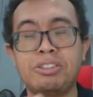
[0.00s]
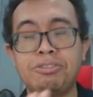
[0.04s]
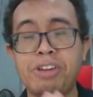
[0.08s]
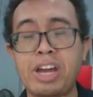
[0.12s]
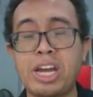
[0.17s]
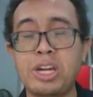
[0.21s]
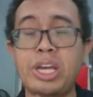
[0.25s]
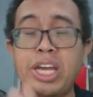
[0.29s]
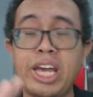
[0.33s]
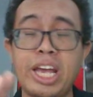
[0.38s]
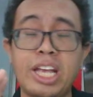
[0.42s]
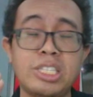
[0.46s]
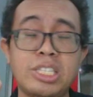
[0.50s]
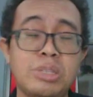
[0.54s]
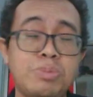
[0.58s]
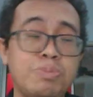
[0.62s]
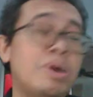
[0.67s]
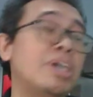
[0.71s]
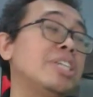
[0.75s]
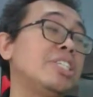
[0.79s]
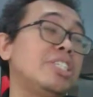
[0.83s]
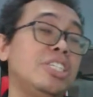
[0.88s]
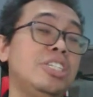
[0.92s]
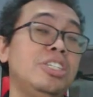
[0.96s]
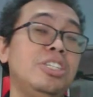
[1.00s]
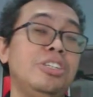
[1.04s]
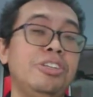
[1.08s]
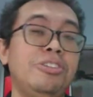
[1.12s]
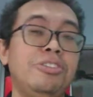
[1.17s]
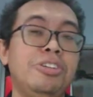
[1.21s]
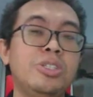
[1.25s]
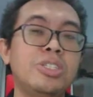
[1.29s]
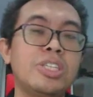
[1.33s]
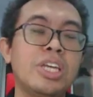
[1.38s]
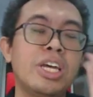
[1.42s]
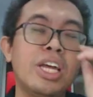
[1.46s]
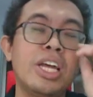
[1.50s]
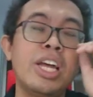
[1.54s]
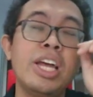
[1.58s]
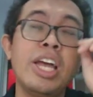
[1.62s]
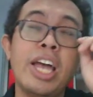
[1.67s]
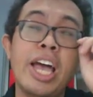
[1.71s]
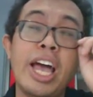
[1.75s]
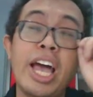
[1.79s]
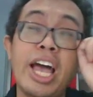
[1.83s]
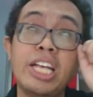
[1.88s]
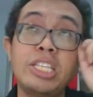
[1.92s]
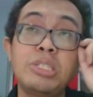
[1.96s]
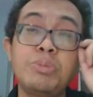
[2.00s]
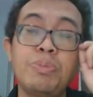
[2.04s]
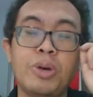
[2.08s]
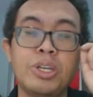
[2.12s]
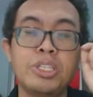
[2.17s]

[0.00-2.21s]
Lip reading: Try to get as much injury news as